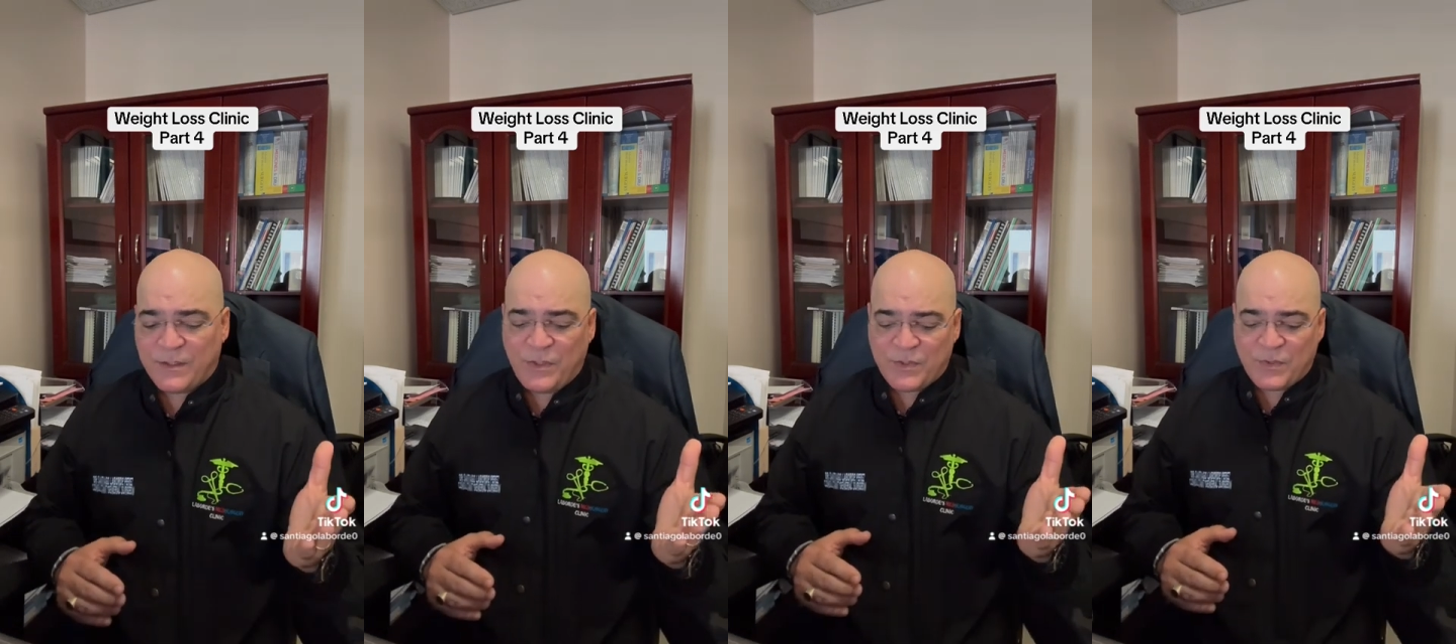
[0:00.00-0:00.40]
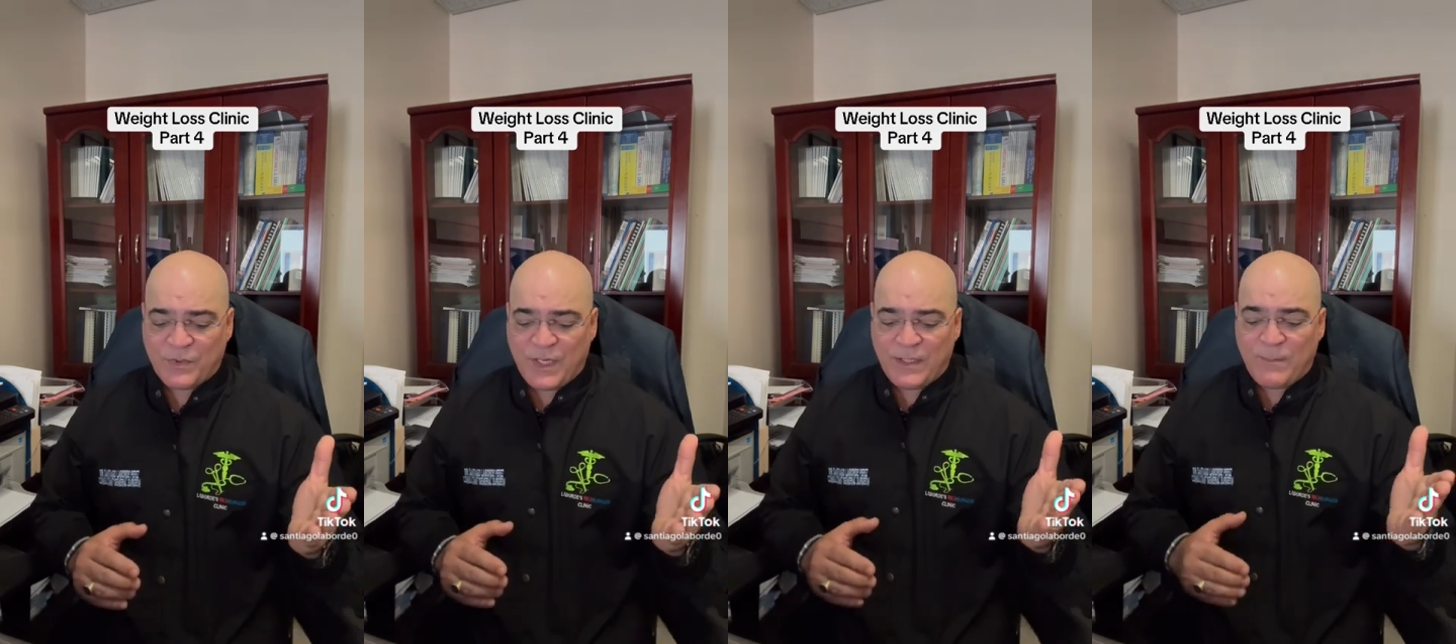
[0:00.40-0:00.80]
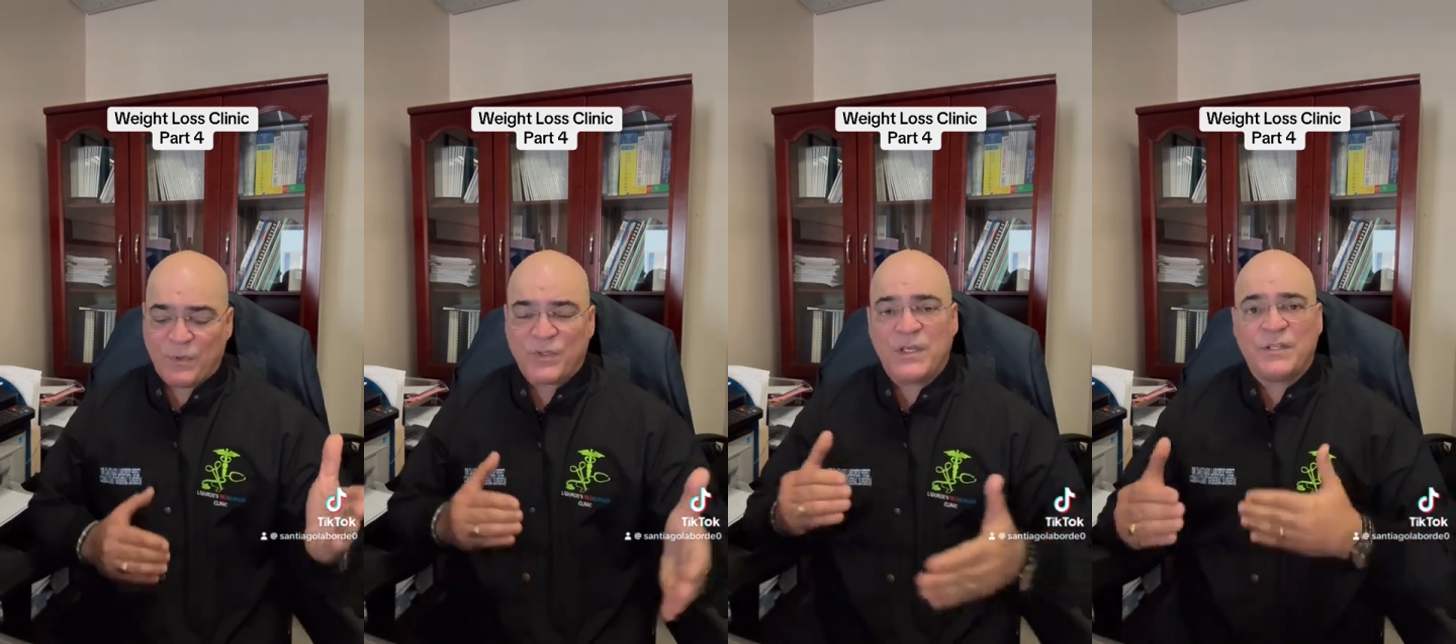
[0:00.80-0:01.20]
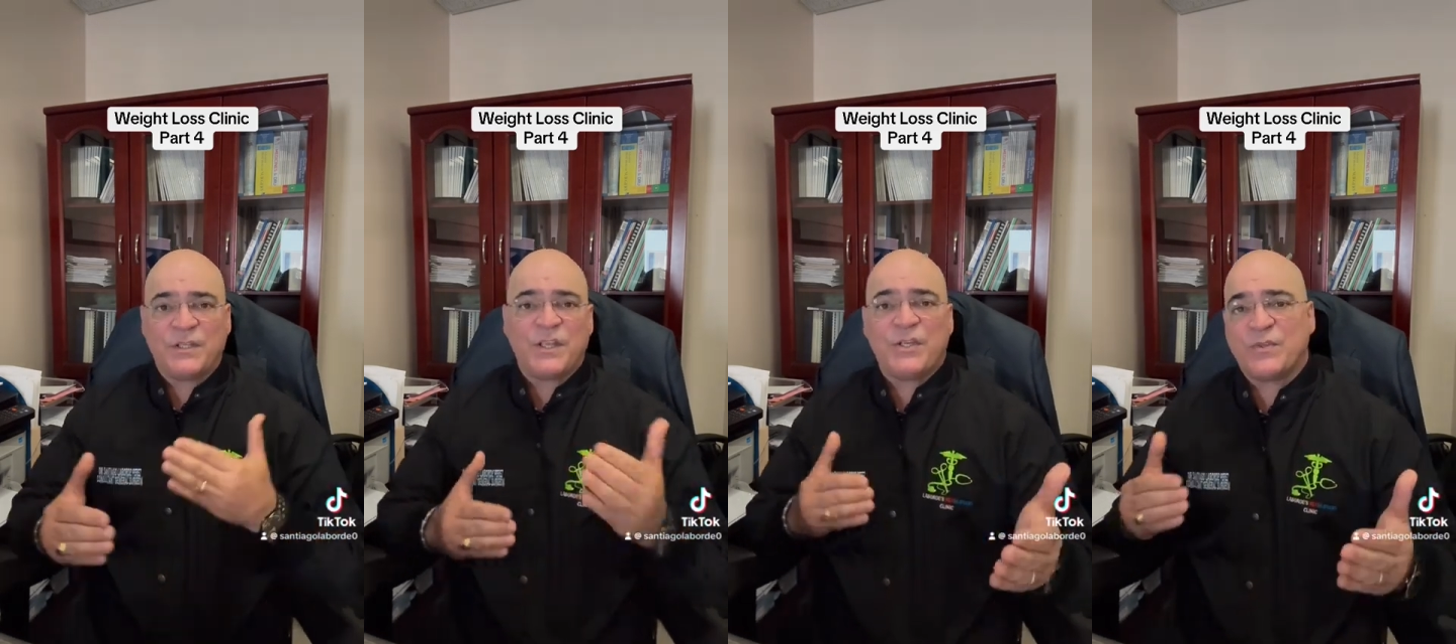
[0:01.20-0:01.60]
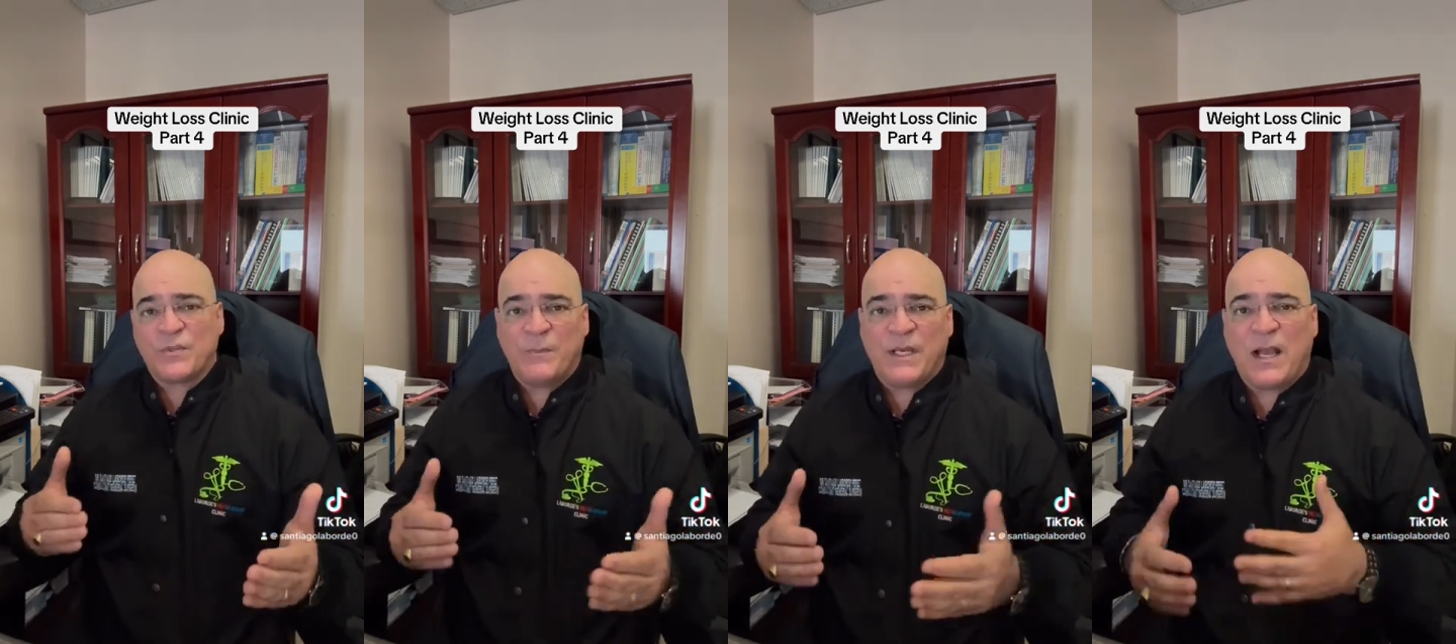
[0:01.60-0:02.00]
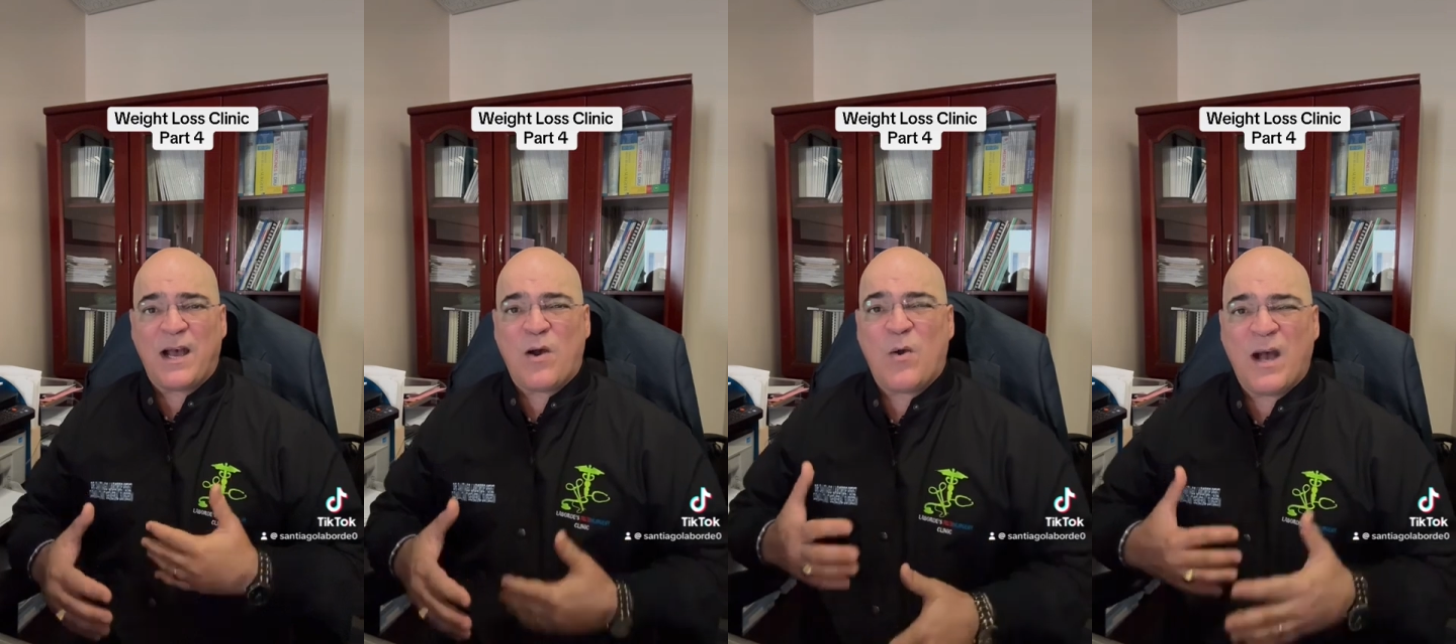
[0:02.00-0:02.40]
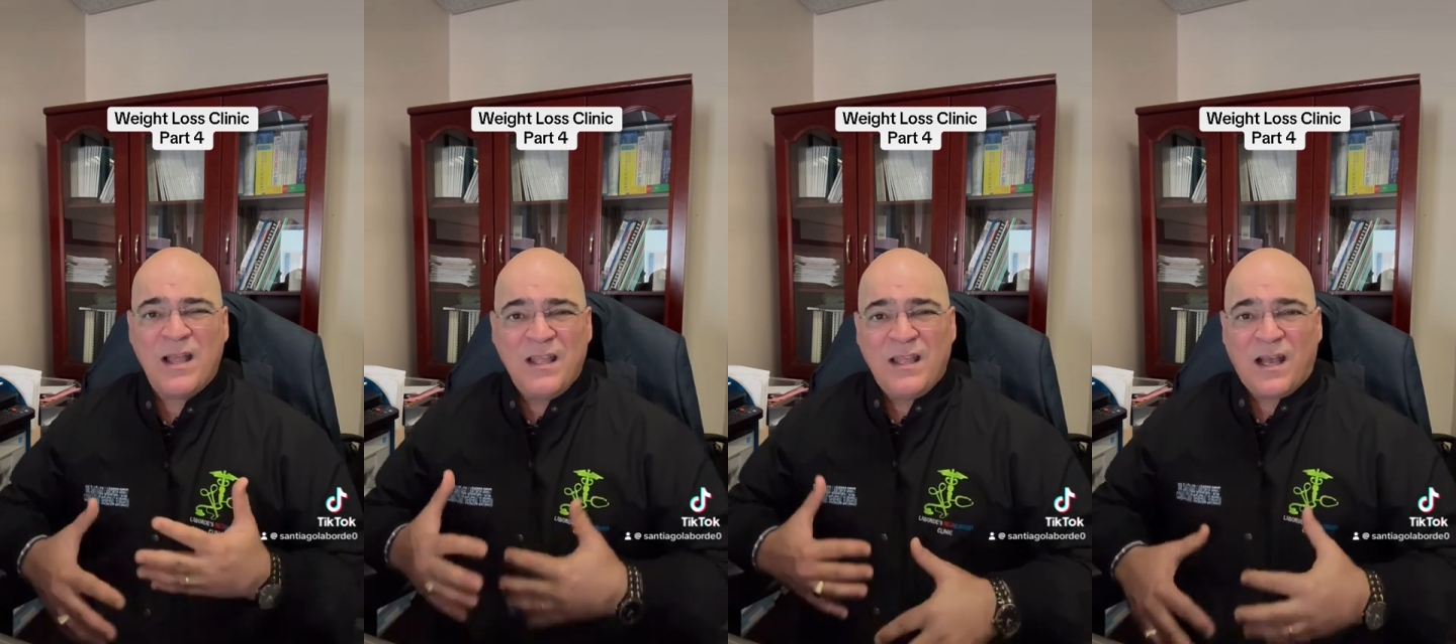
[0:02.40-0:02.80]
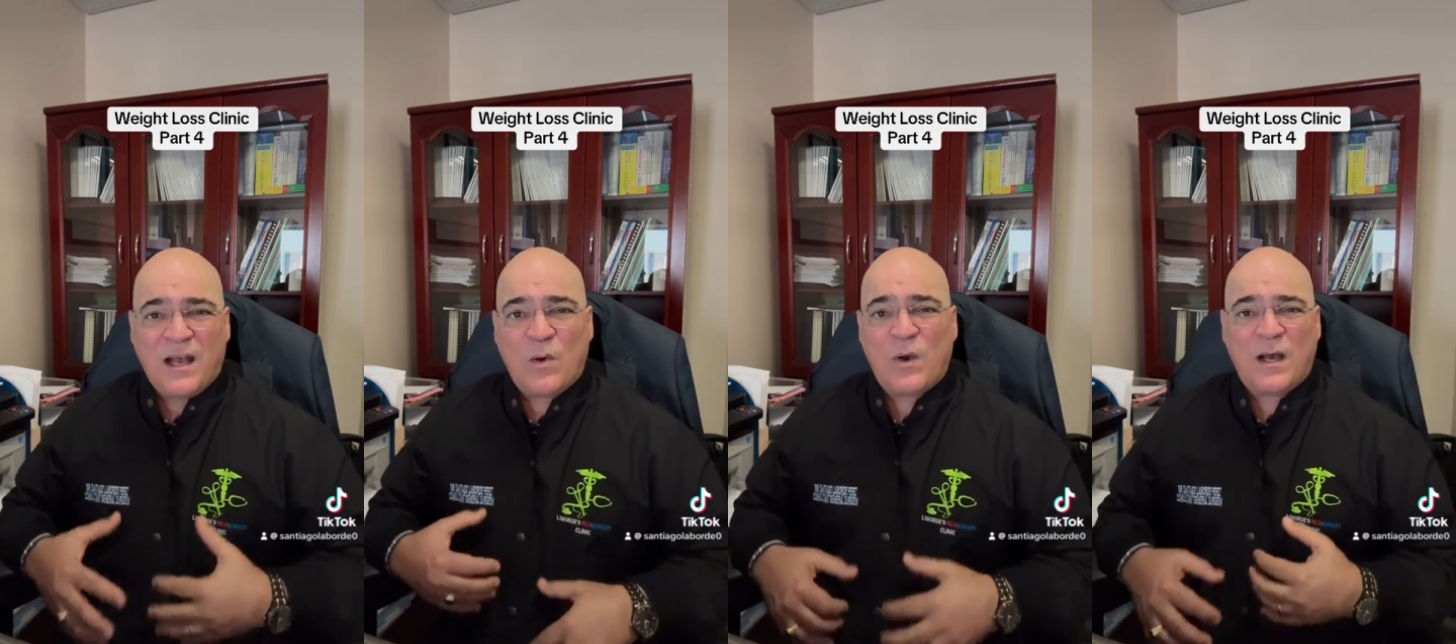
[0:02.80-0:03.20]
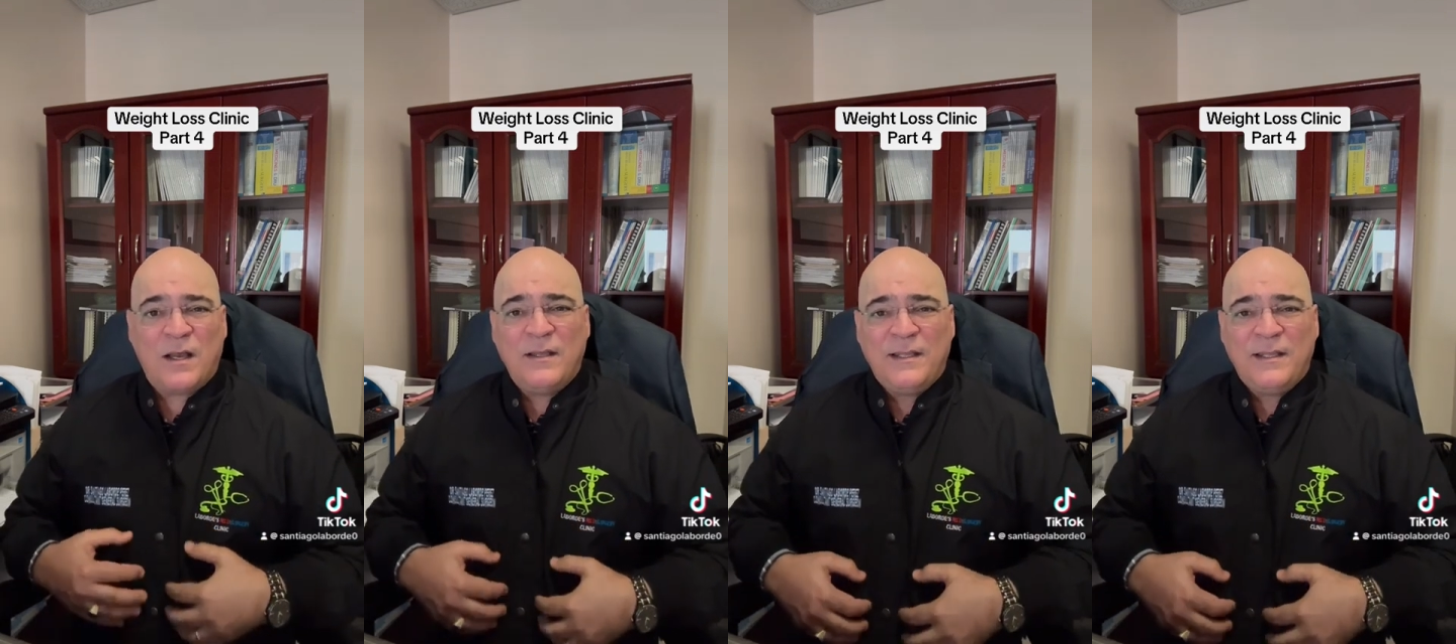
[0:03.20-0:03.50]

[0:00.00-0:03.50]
just to take the motility issues, meaning how our